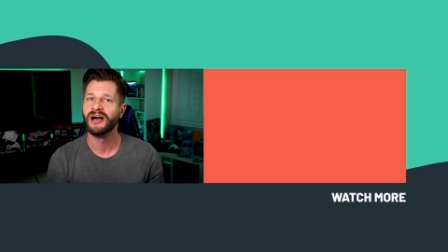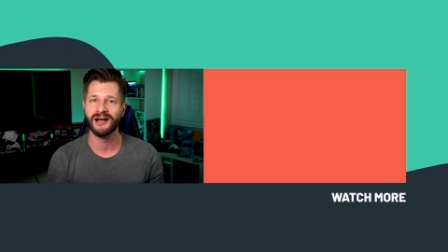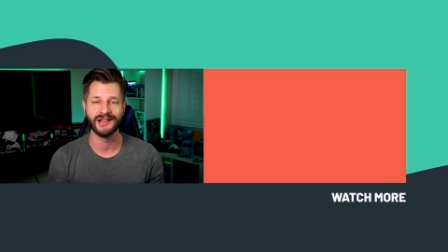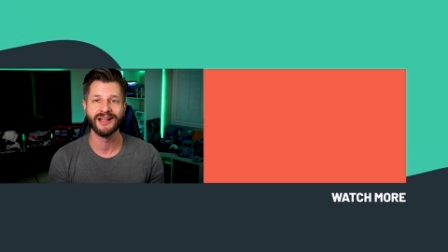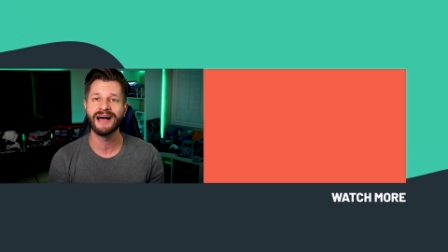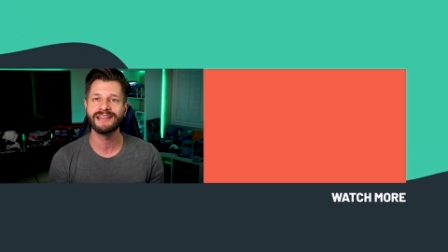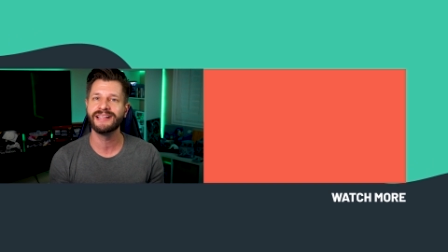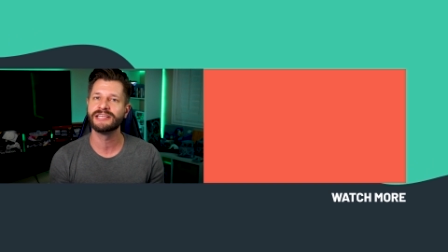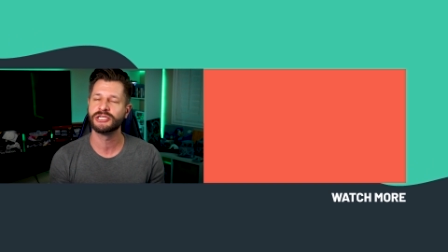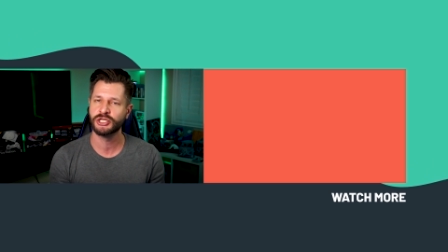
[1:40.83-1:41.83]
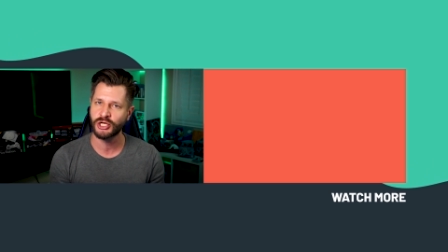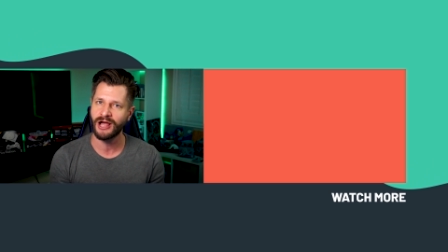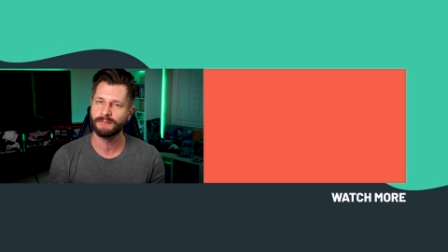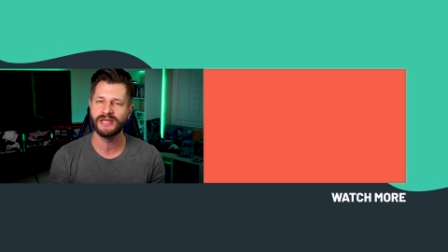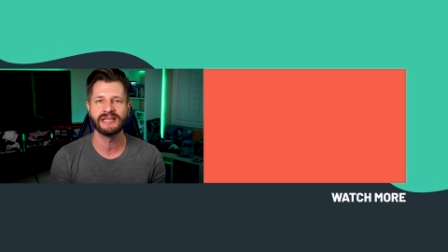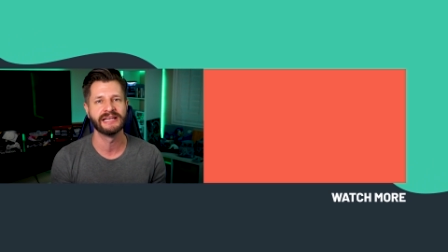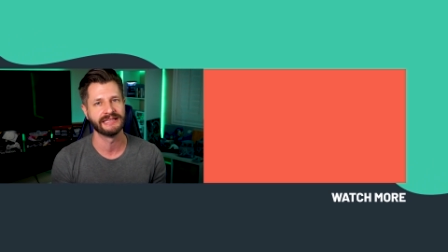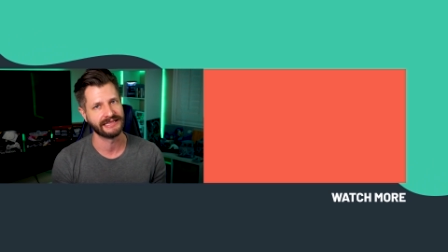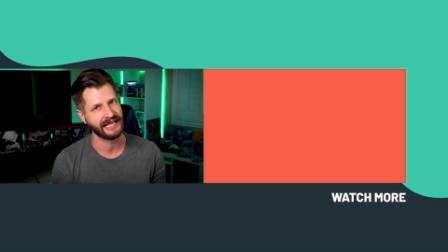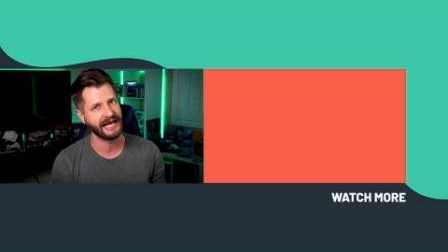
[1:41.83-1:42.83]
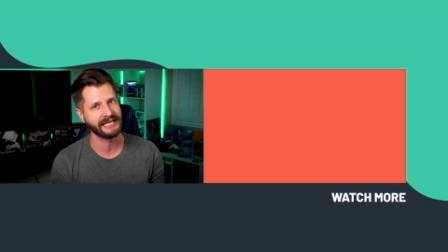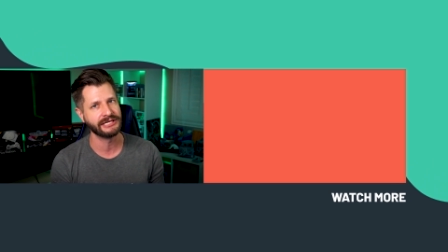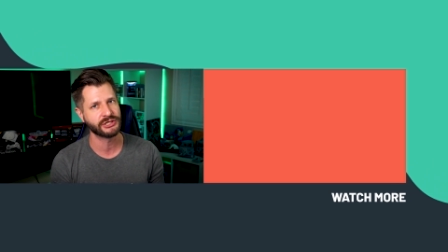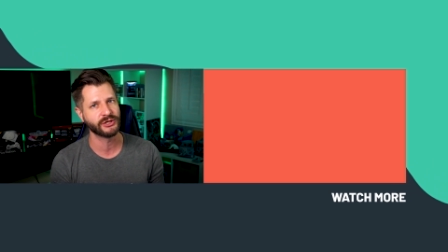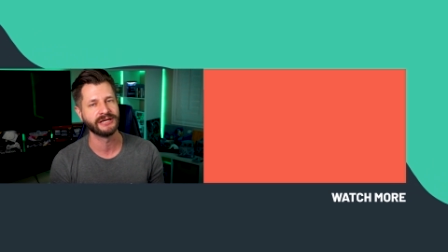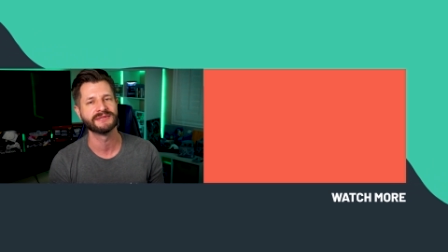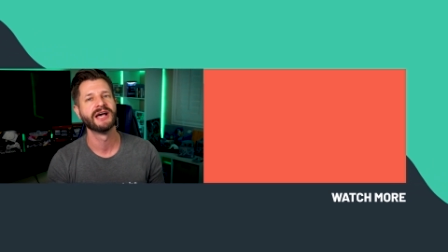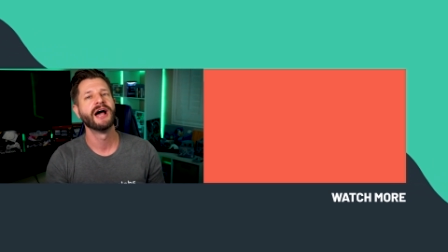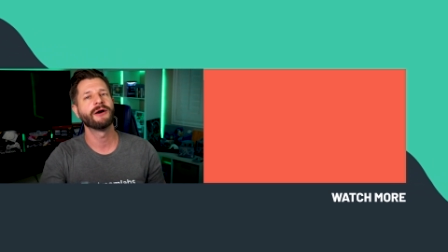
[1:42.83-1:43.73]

a lot less choppy and laggy streams.